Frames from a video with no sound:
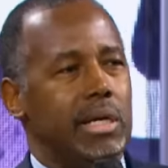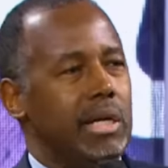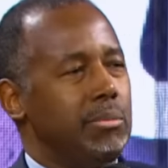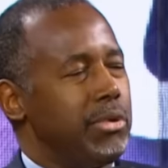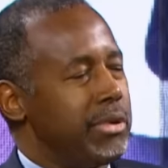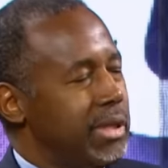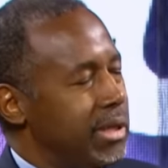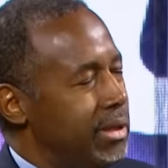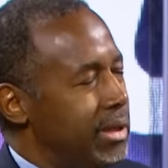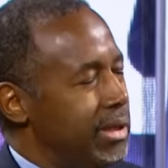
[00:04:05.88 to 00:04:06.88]
and
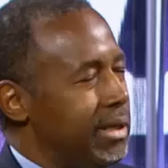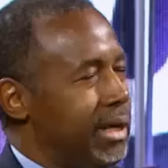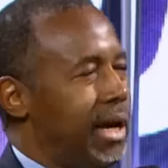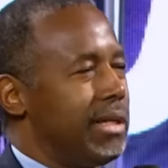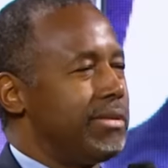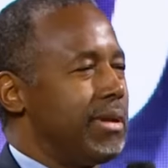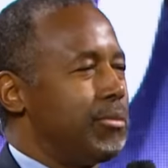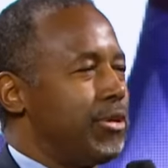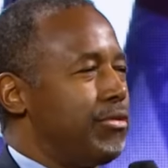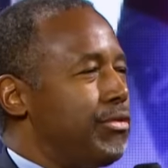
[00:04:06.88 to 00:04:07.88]
particularly the
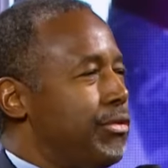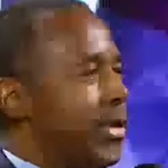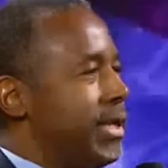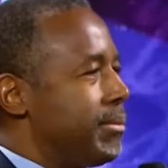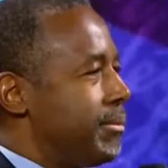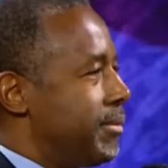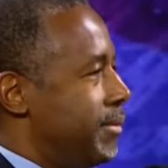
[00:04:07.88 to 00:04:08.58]
concept of freedom.